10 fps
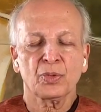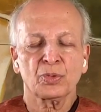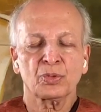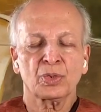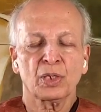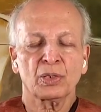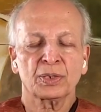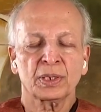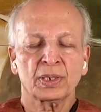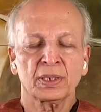Do the
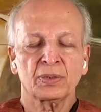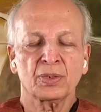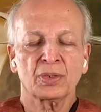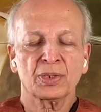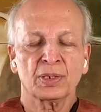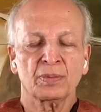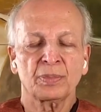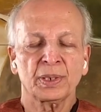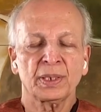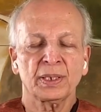alternate nostril
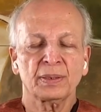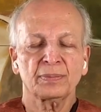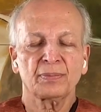breathing.